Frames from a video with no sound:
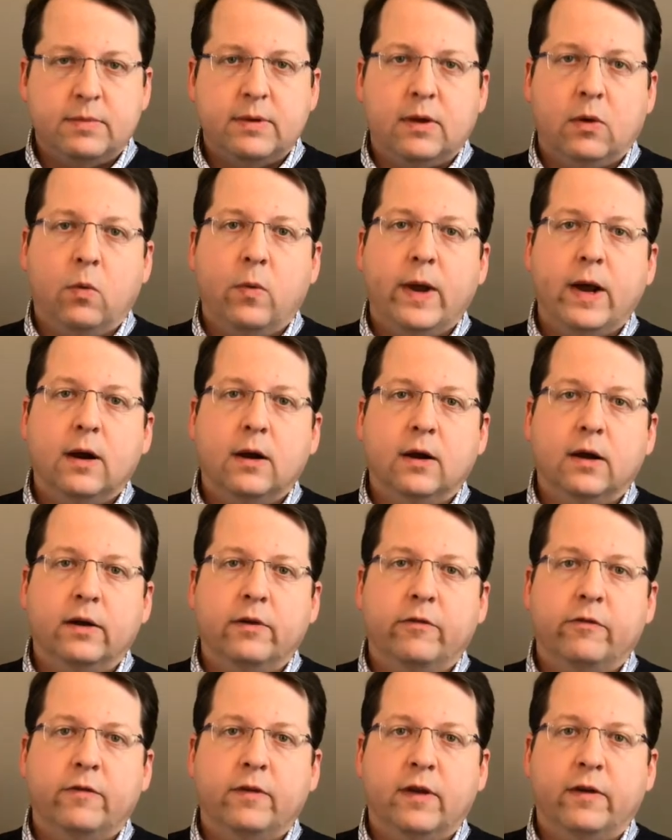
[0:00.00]
be aware
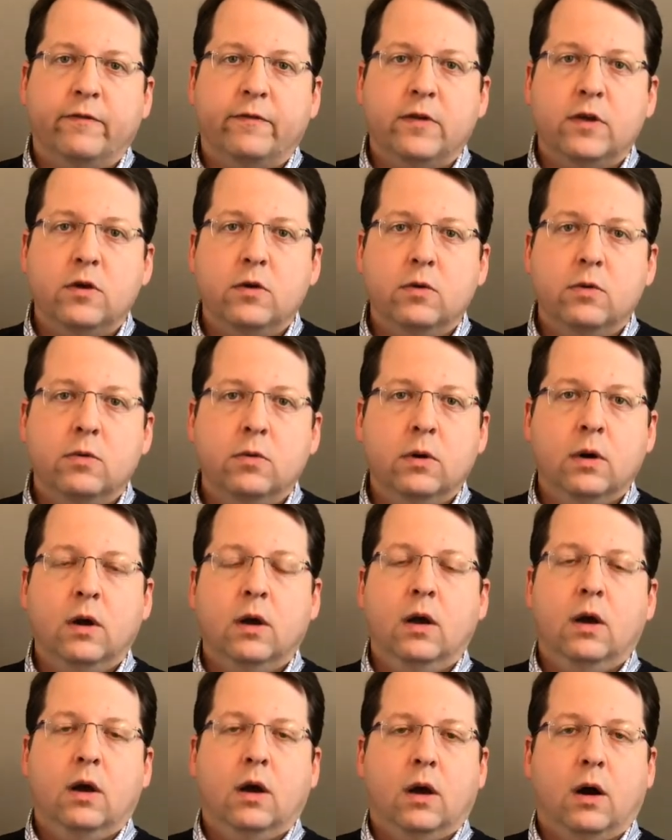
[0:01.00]
of if you
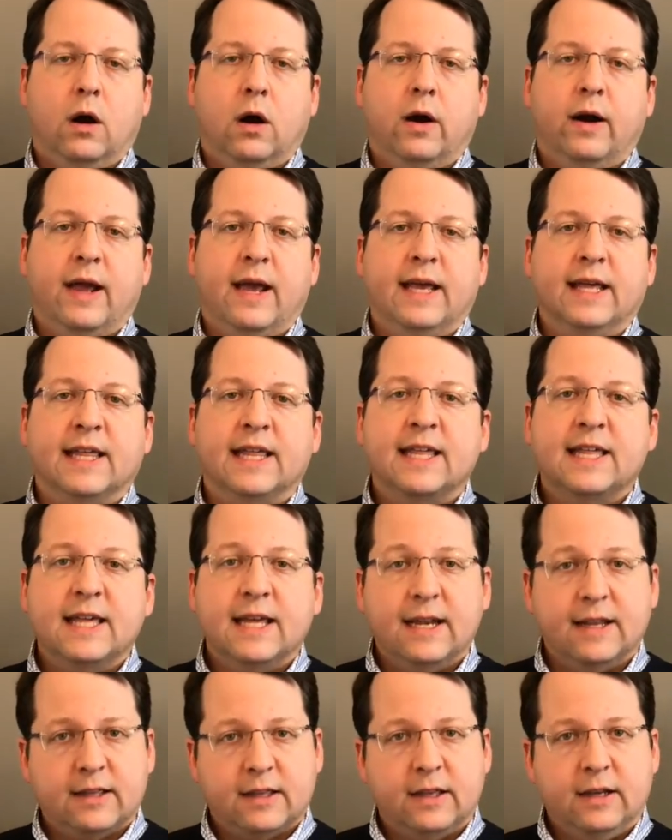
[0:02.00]
are a
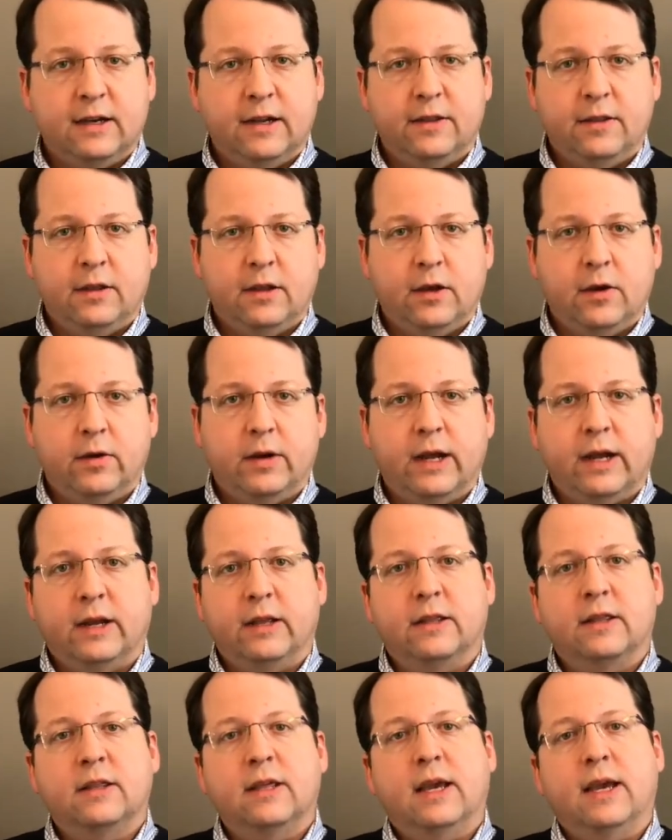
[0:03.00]
citizen in the
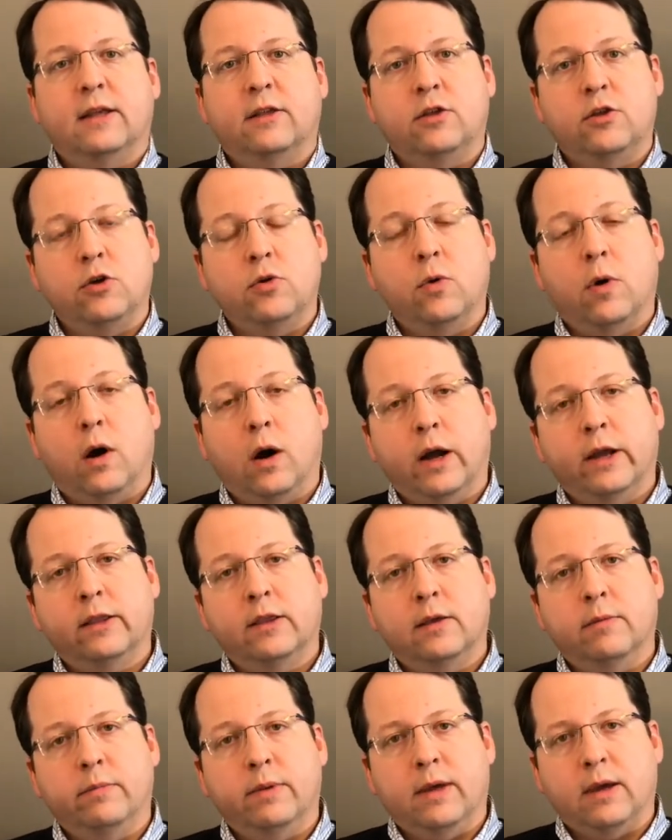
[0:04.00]
United States, you ought
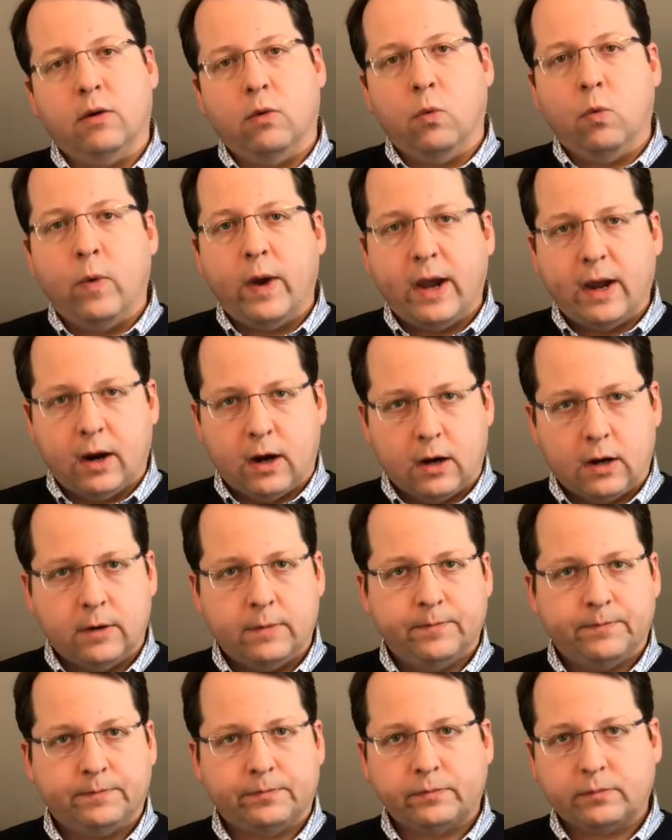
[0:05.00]
to be
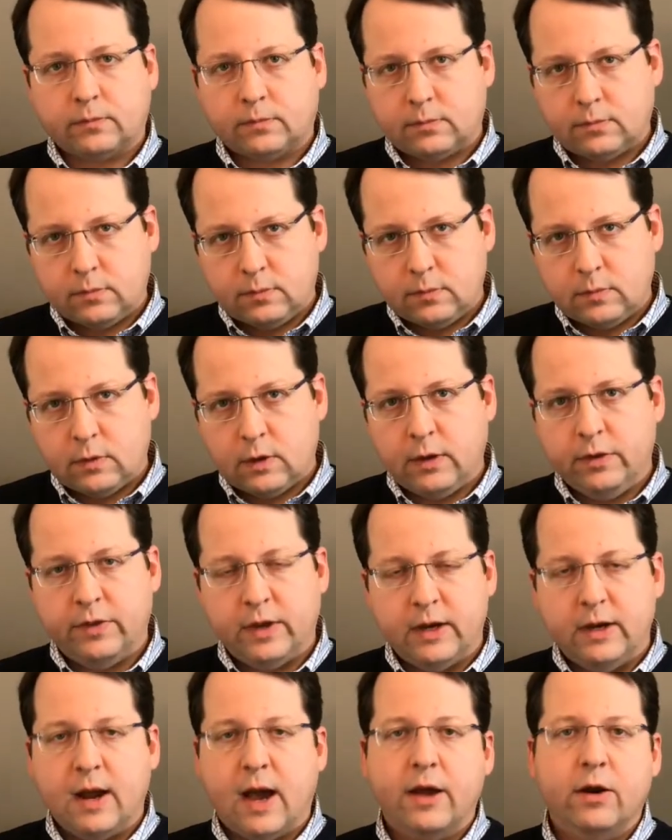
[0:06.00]
aware
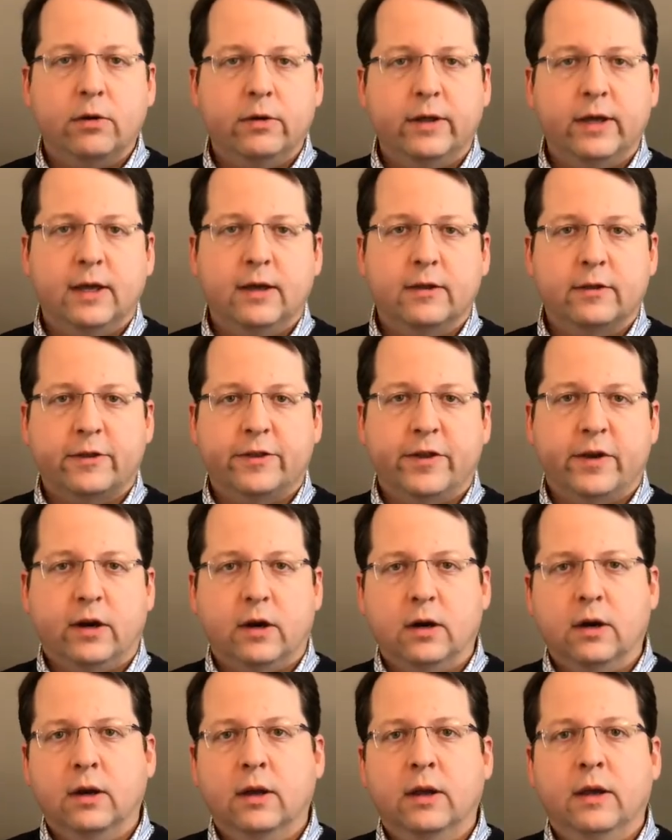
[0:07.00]
that not only is
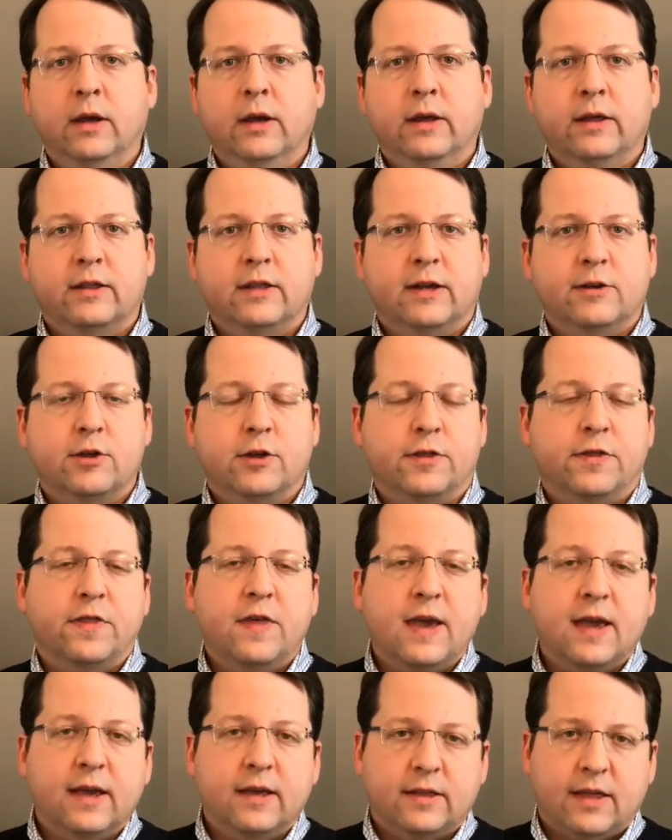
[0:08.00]
there such a
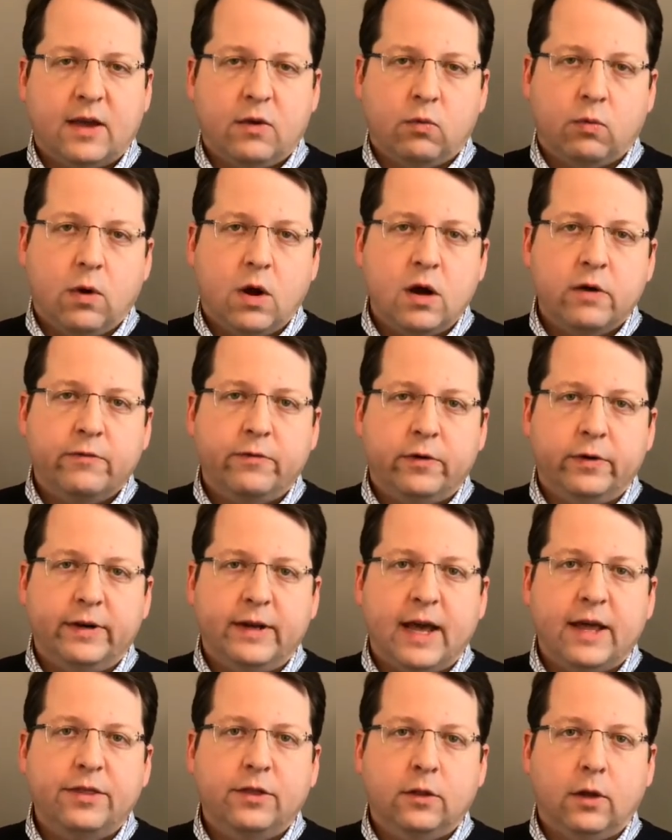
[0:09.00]
thing as a wrongful
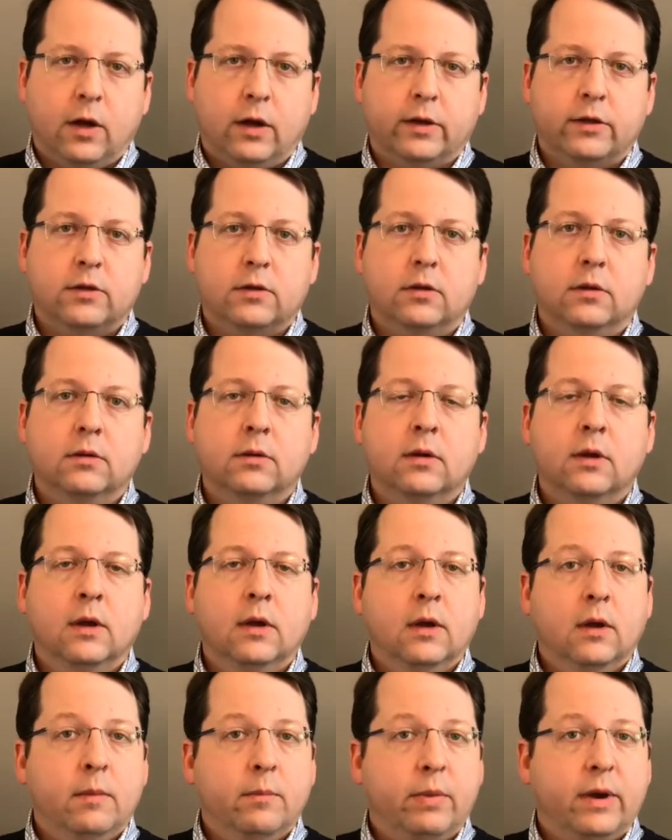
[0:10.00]
death lawsuit,
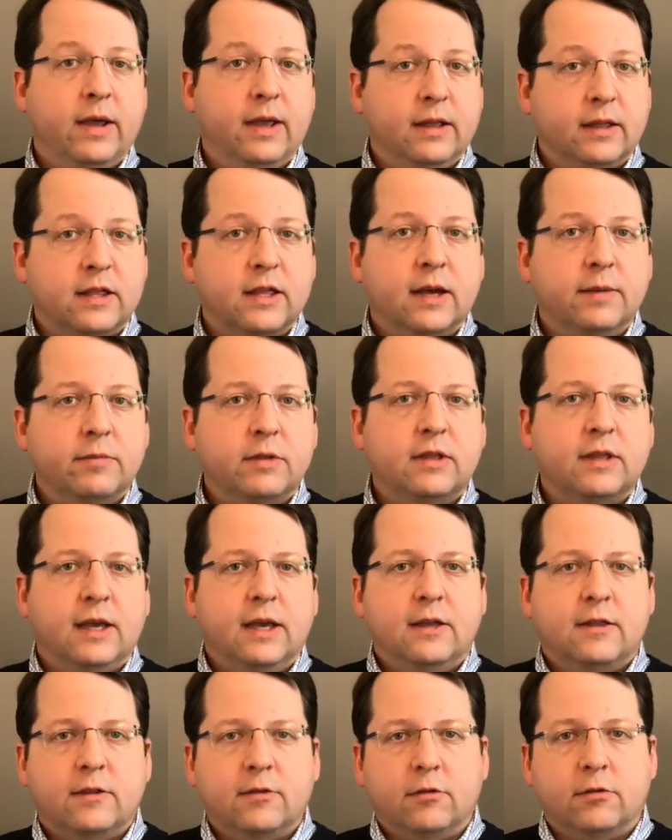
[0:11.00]
but in some
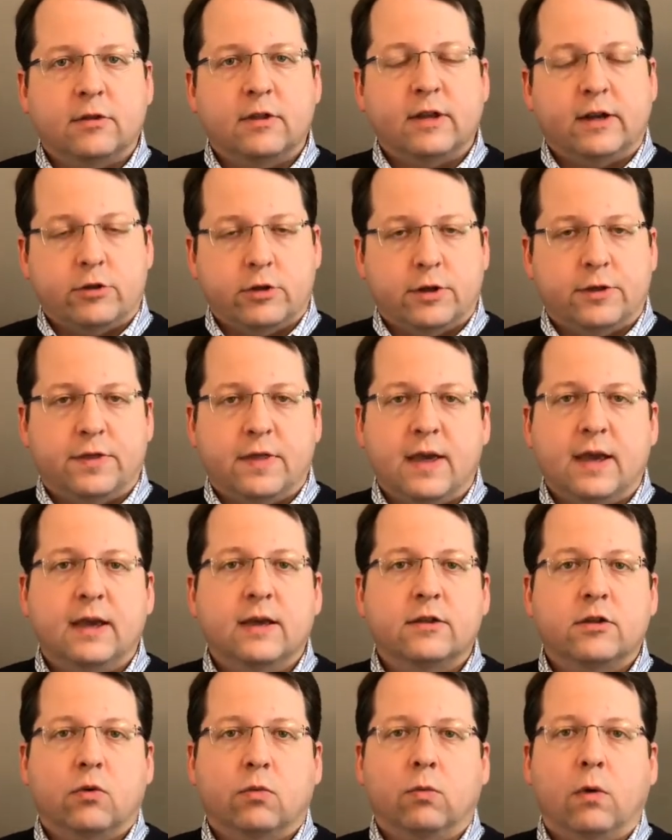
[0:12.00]
states there's such a thing
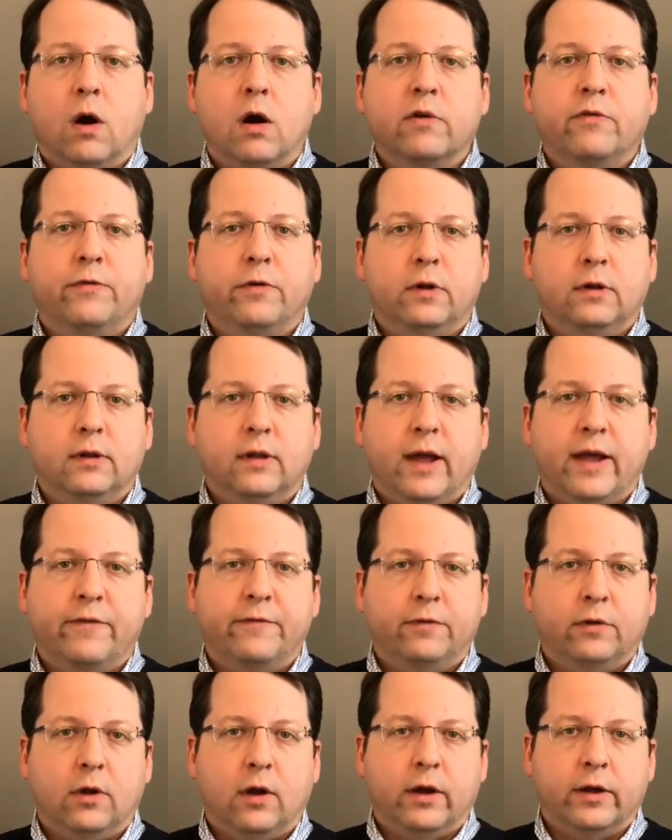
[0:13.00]
as a wrongful
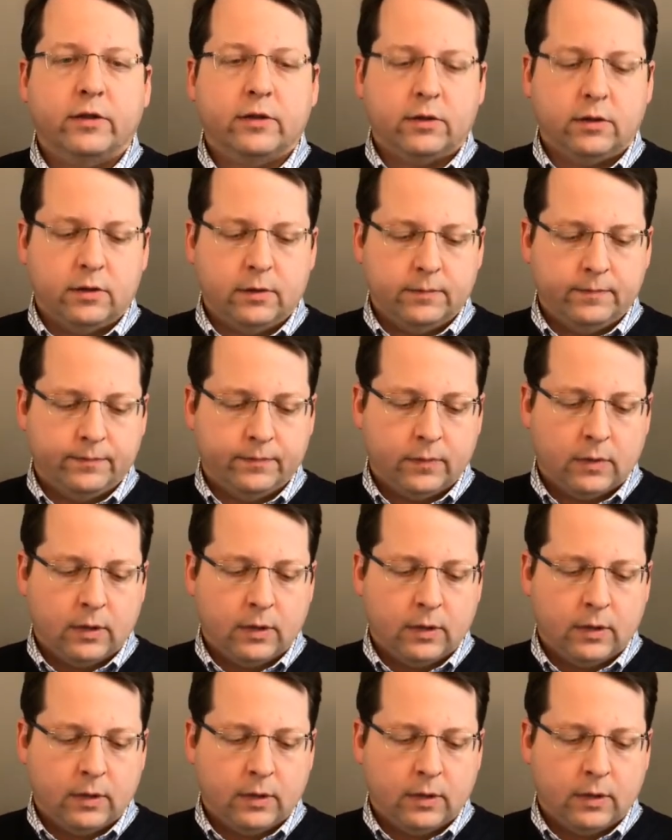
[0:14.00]
life lawsuit.